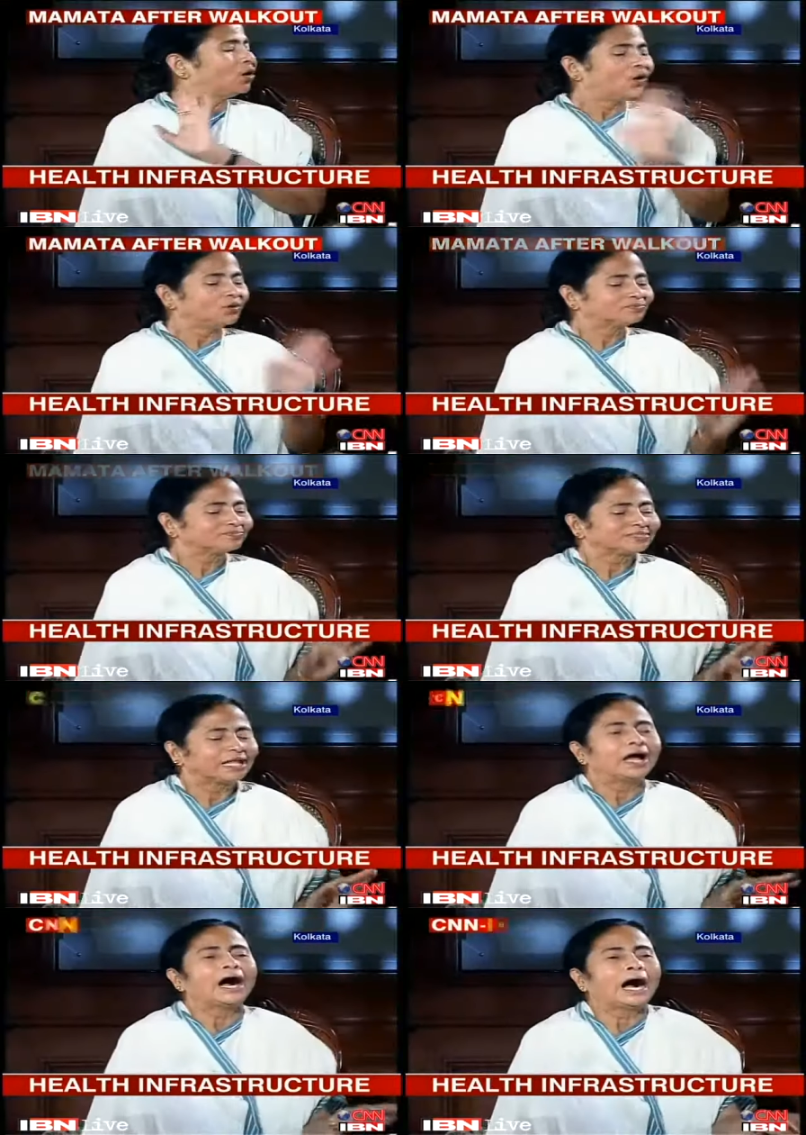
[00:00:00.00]
it's infant
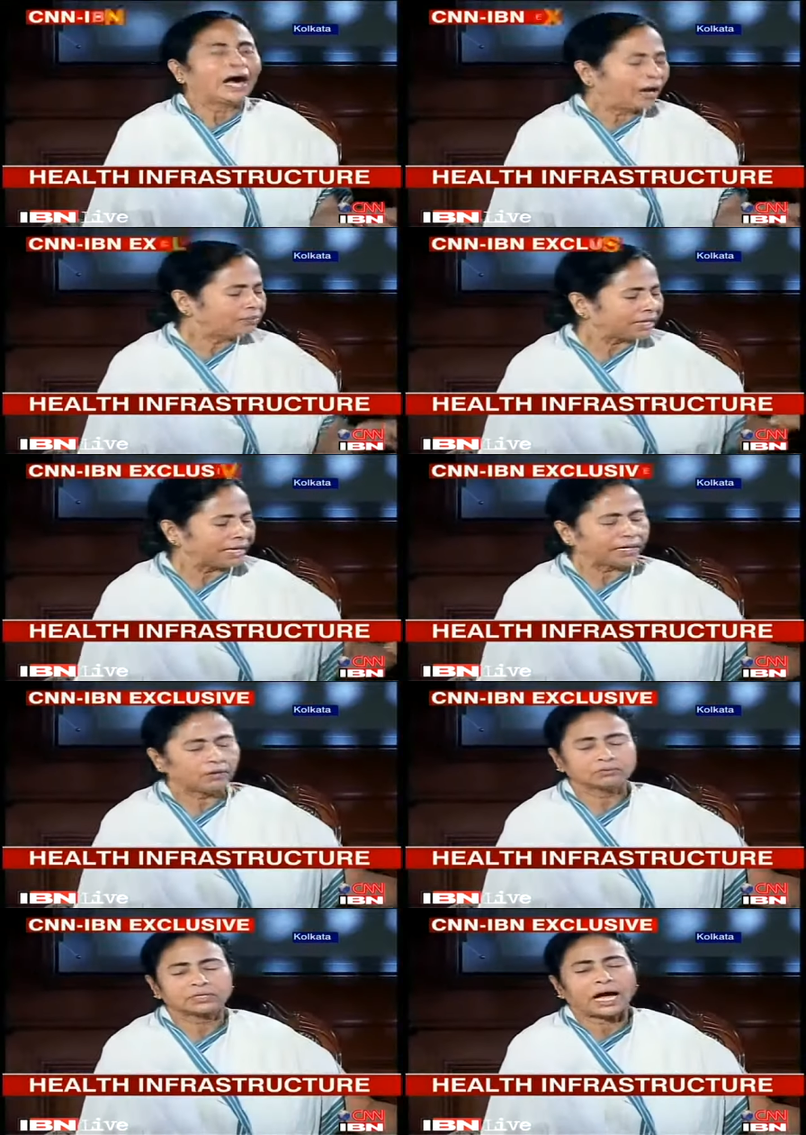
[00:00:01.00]
deaths, whether it's
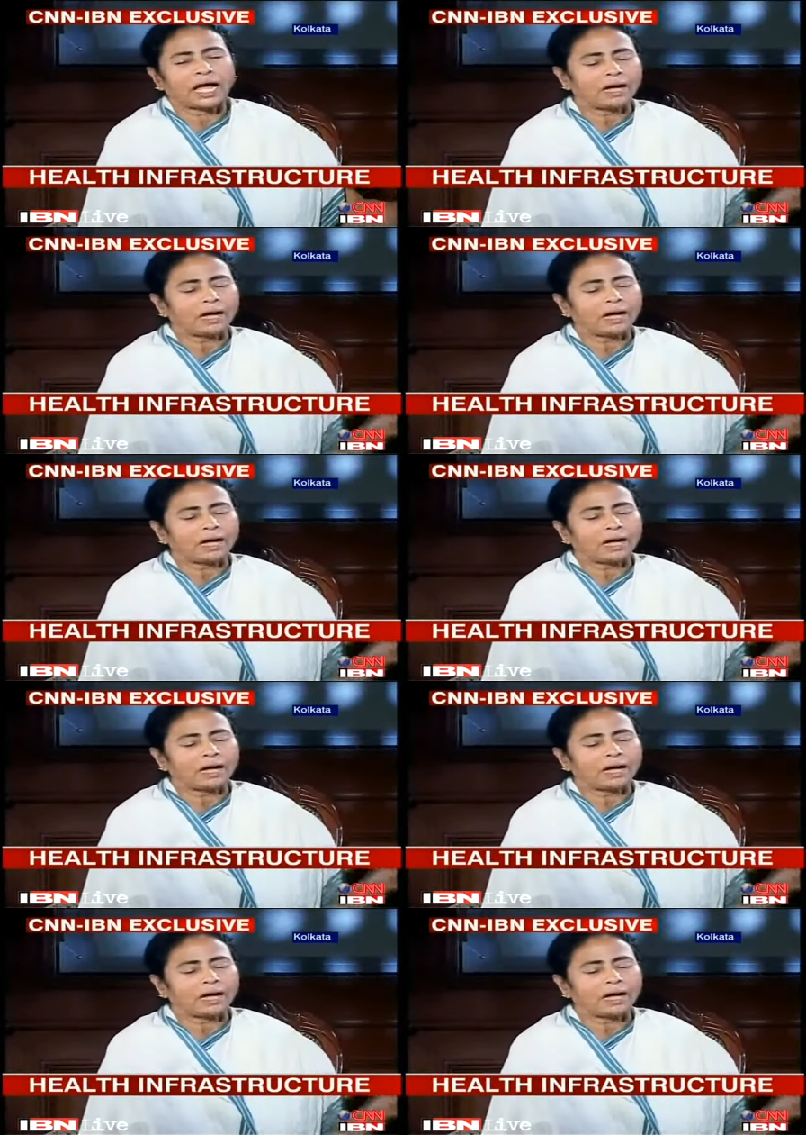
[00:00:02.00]
malnutrition.